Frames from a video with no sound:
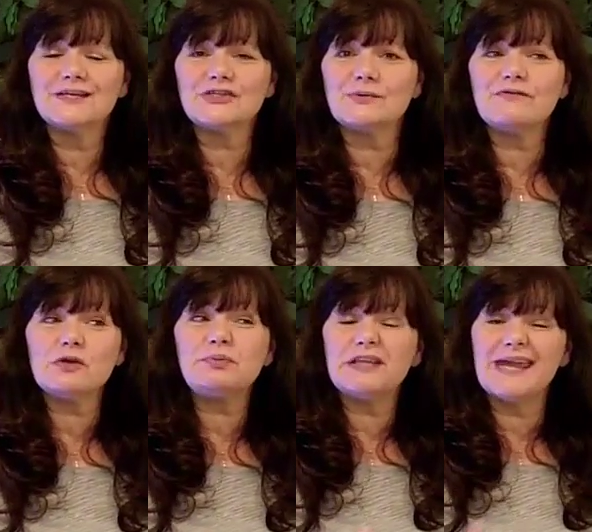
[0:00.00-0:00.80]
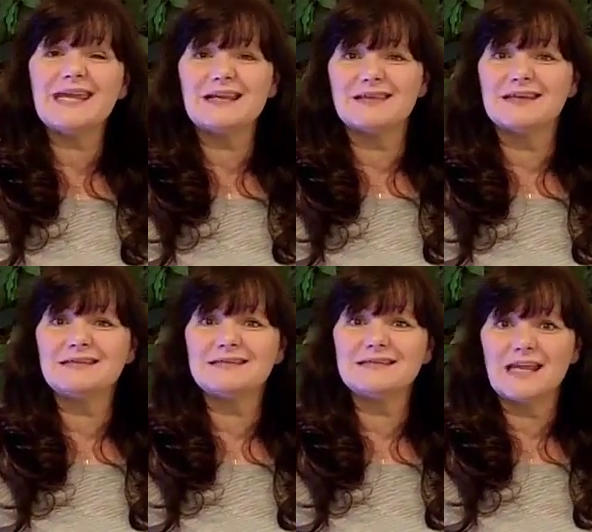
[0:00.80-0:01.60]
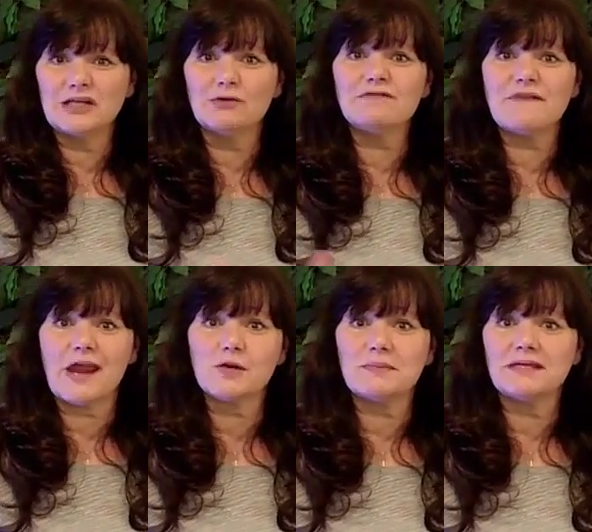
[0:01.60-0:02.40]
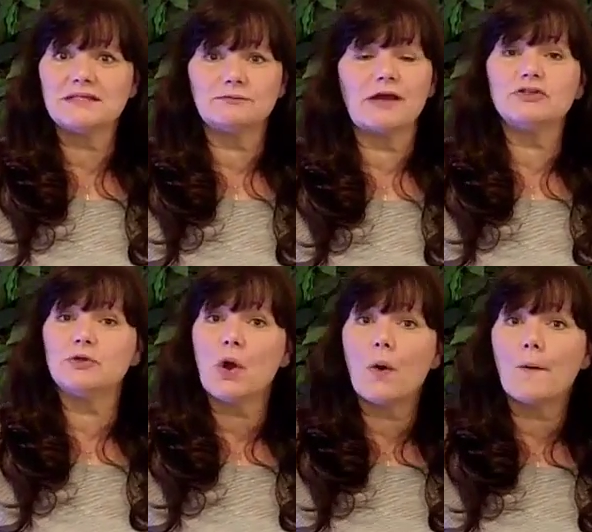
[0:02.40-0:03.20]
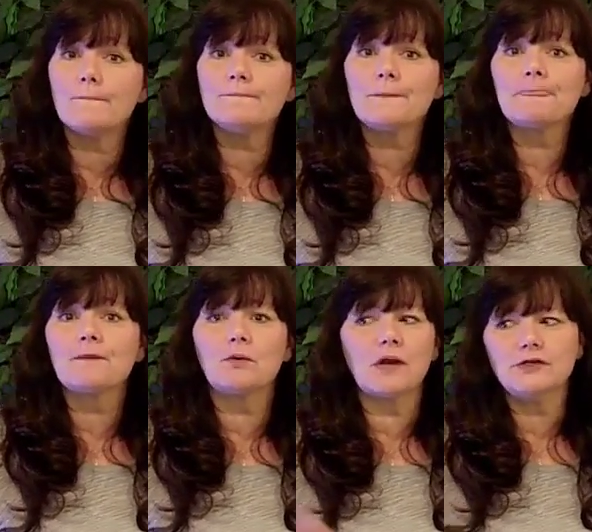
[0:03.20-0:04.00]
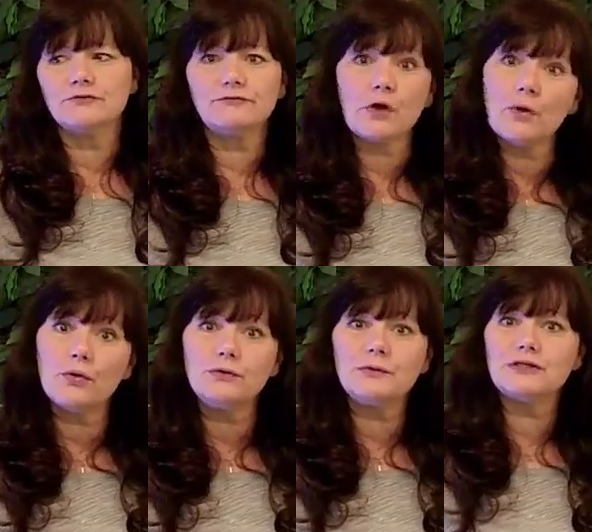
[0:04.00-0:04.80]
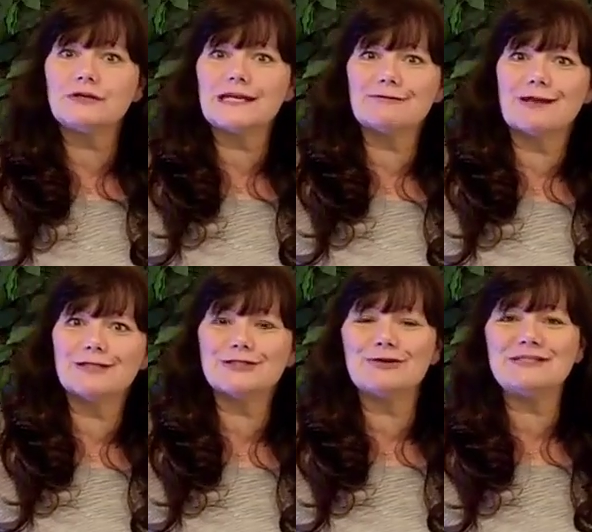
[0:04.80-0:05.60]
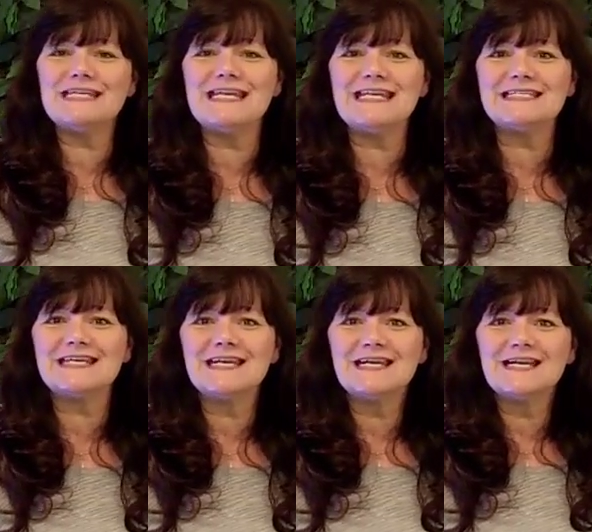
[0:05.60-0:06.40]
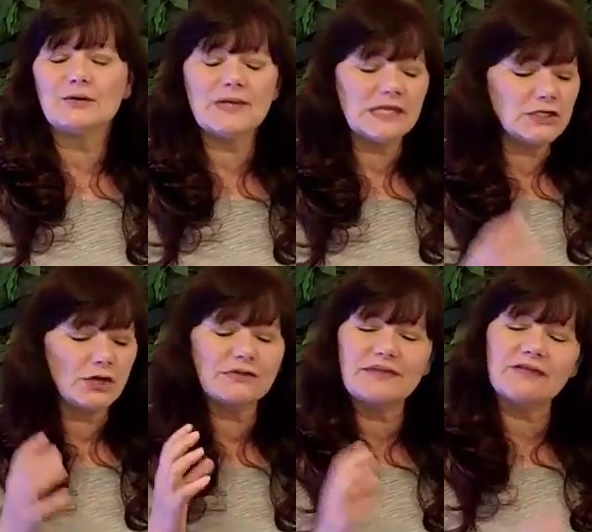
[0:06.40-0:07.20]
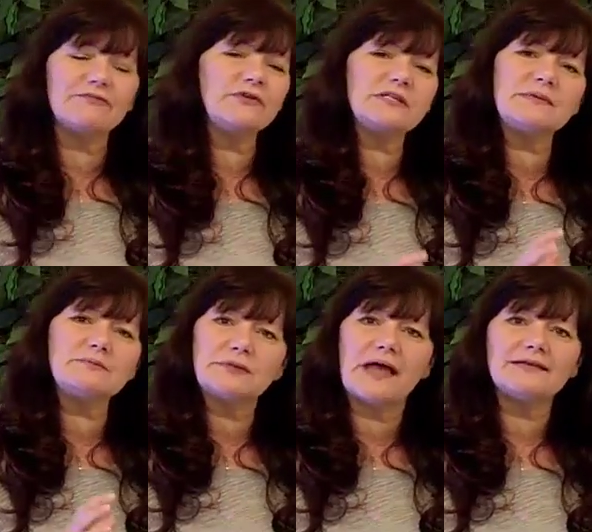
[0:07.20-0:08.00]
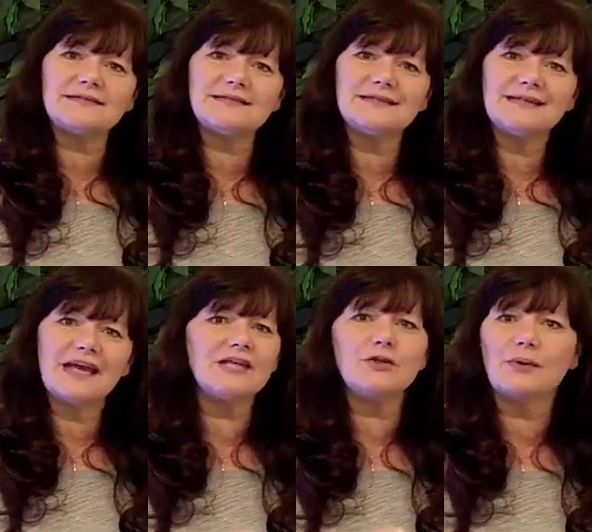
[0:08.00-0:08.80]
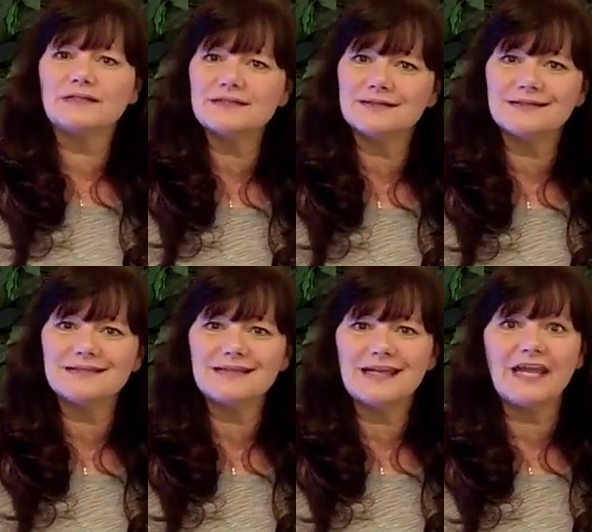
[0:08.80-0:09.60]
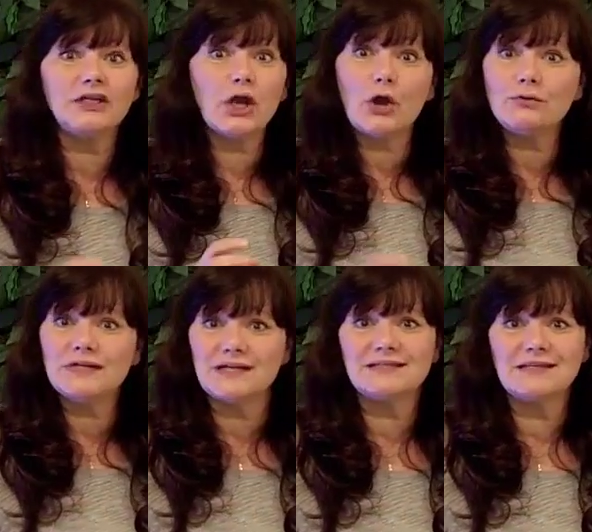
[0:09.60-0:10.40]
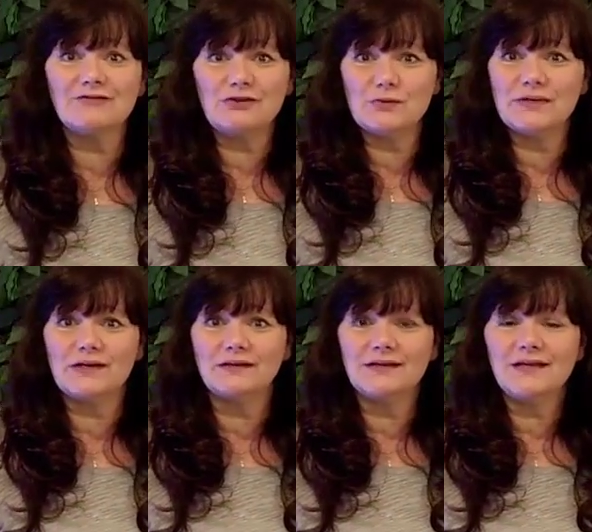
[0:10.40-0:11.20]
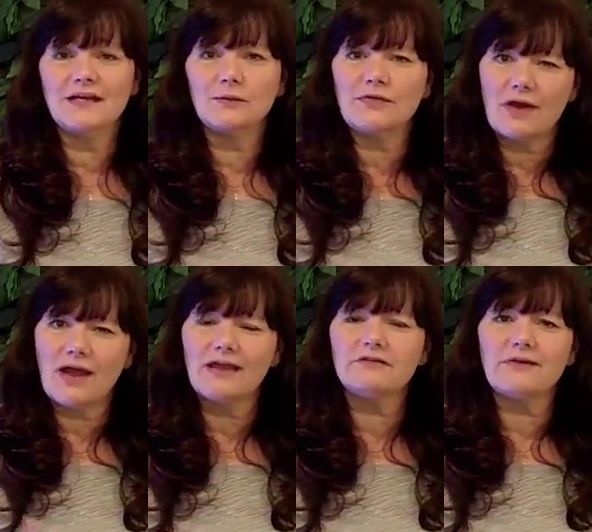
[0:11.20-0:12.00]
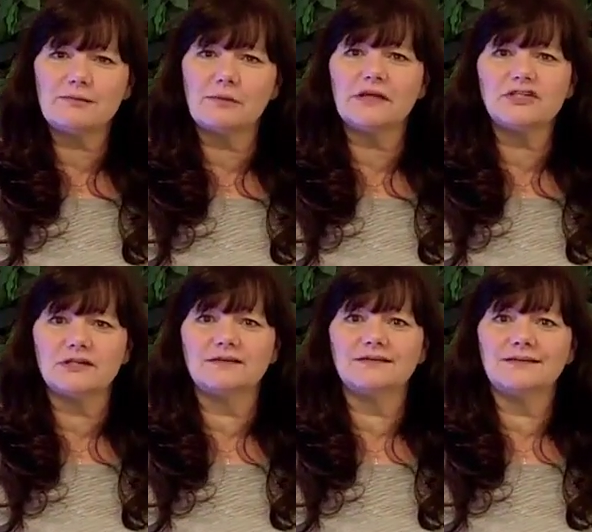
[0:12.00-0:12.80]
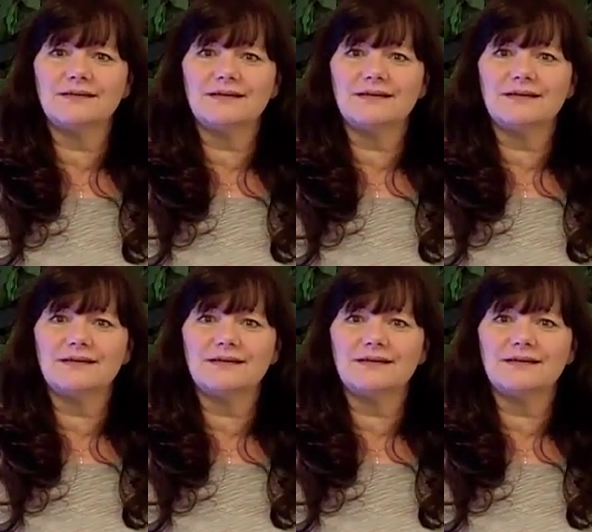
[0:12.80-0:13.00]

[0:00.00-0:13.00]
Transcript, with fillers: So if you're playing this in your environment, around your home, or on your phone when you're getting ready to go to eat, we can know that that food has been blessed, anointed, encoded, if you will, with a higher vibration